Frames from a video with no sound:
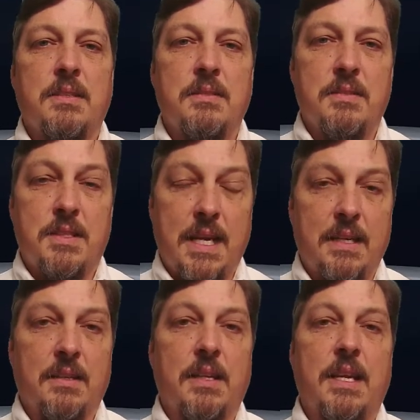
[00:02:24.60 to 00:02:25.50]

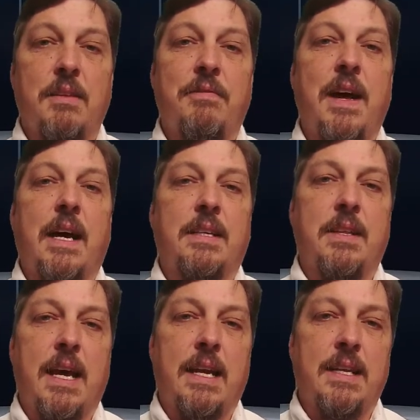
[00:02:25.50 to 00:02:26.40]
Secondly, the fact
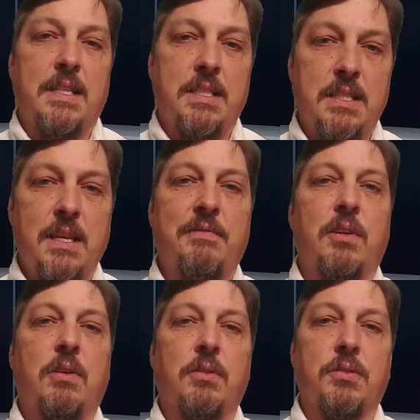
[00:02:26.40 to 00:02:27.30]
that it's
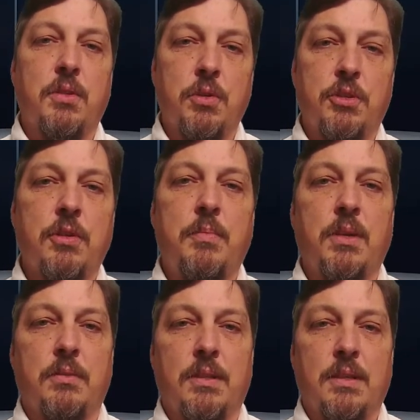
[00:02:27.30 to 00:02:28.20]
difficult to
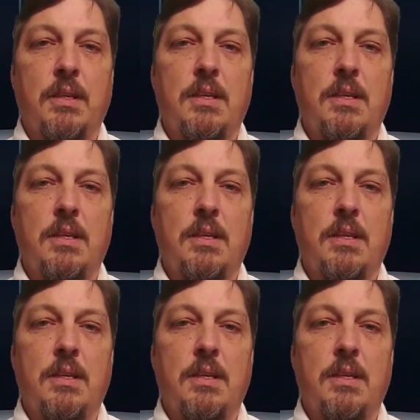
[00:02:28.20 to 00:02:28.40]
attribute.